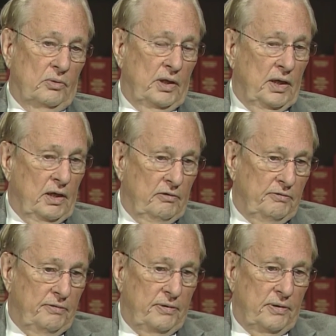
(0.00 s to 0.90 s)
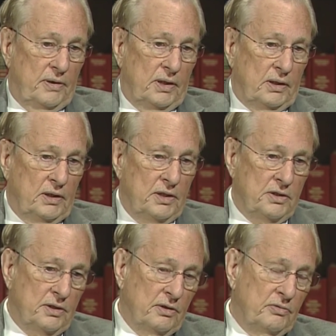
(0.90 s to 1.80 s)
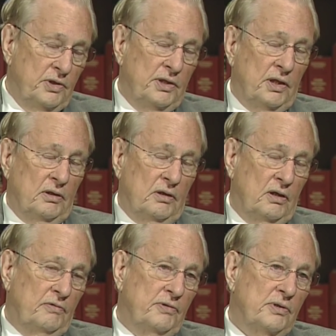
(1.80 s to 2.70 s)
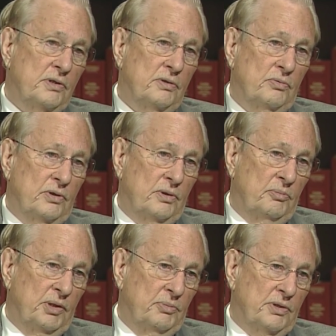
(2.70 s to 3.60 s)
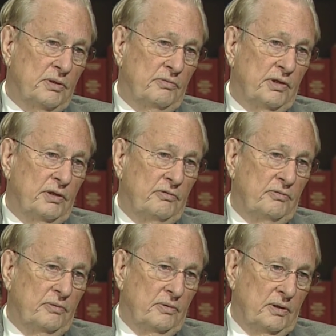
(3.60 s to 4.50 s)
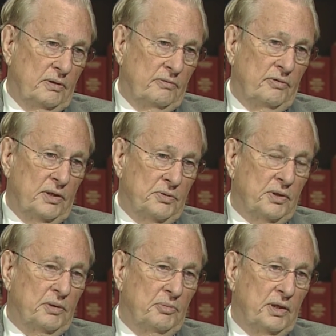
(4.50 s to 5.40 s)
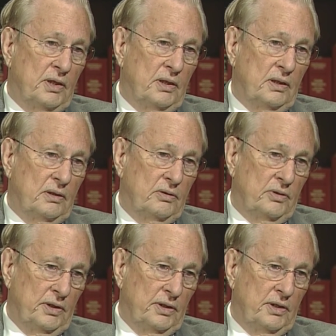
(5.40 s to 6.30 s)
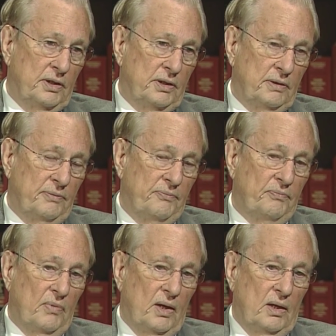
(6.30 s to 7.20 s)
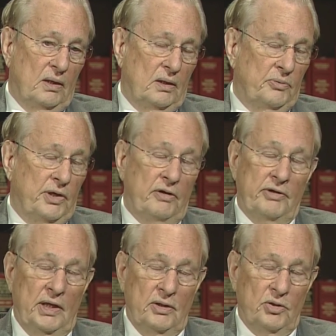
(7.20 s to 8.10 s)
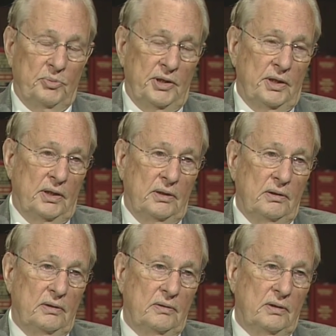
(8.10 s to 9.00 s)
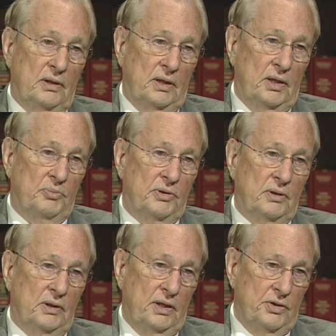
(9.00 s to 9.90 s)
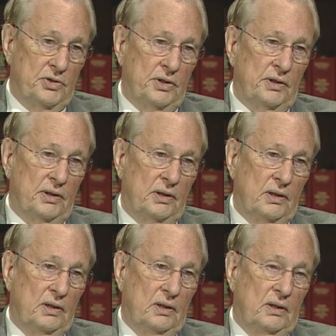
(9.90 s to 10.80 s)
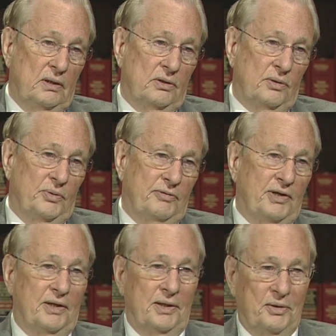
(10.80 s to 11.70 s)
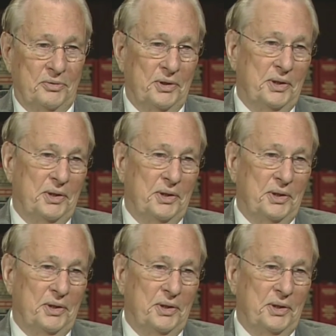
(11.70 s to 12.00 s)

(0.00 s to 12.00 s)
We have at least uh, three teleconferences with the members of the uh, advisory committee during the year. And then we have an annual meeting in April each year. So we've now had